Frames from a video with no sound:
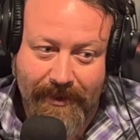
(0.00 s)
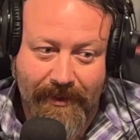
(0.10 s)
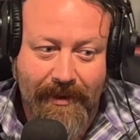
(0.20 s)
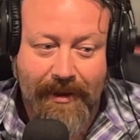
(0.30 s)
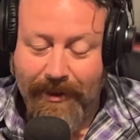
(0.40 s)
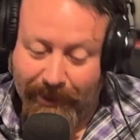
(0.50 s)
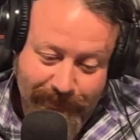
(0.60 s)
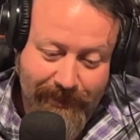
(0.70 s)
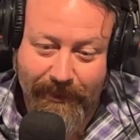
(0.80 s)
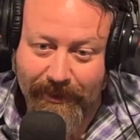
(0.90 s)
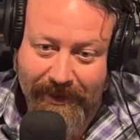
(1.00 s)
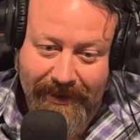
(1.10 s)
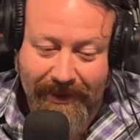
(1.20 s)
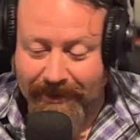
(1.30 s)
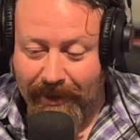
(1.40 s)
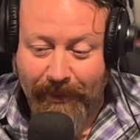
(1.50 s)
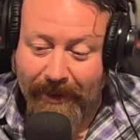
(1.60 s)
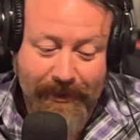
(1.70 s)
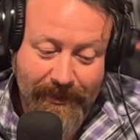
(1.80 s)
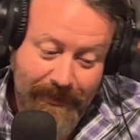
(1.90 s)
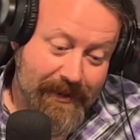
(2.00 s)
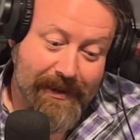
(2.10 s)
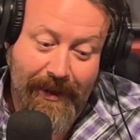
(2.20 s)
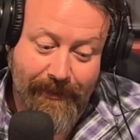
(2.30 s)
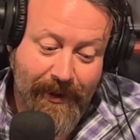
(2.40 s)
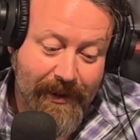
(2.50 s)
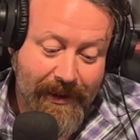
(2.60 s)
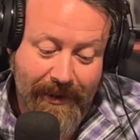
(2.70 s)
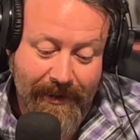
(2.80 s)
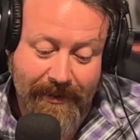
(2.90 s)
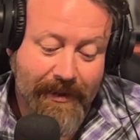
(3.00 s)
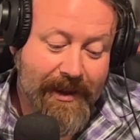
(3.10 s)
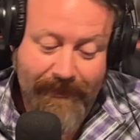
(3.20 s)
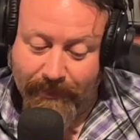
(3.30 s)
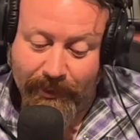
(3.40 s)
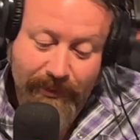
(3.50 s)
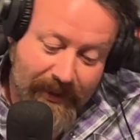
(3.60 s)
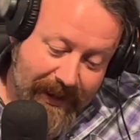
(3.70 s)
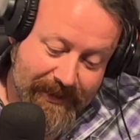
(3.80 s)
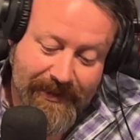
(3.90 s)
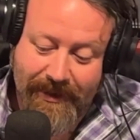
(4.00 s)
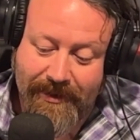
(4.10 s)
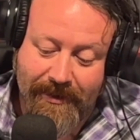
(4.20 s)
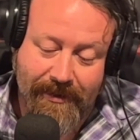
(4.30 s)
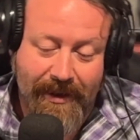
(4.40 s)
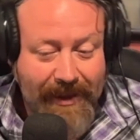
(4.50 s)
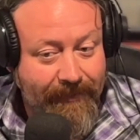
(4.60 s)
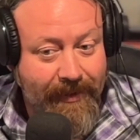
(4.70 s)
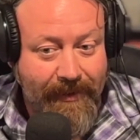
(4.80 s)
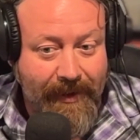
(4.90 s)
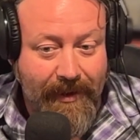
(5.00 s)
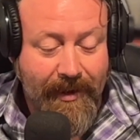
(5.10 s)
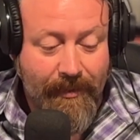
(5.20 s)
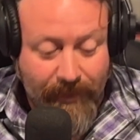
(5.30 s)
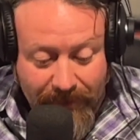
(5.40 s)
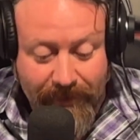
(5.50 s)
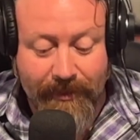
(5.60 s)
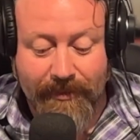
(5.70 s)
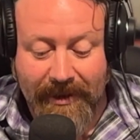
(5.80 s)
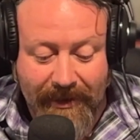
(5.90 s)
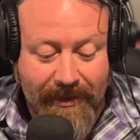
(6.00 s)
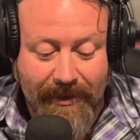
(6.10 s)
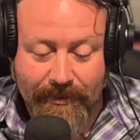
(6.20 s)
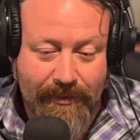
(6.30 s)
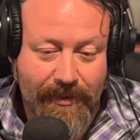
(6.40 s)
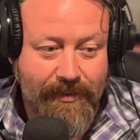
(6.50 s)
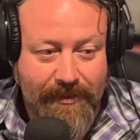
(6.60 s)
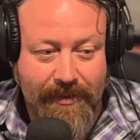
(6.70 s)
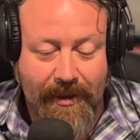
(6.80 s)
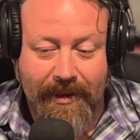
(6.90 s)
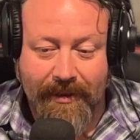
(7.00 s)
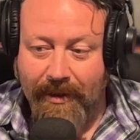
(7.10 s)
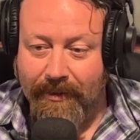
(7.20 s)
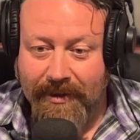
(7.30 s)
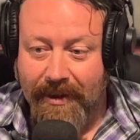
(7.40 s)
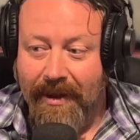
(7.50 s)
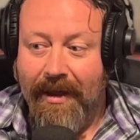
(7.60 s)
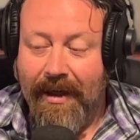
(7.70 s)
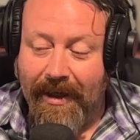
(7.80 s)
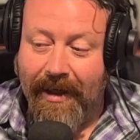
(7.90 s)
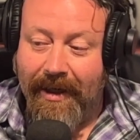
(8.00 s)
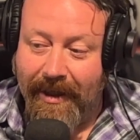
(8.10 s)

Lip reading: into it. country music that's not pop country is now Americana. Even bluegrass sneaks in there, like everything, blues, anything that's roots has gone in there, which I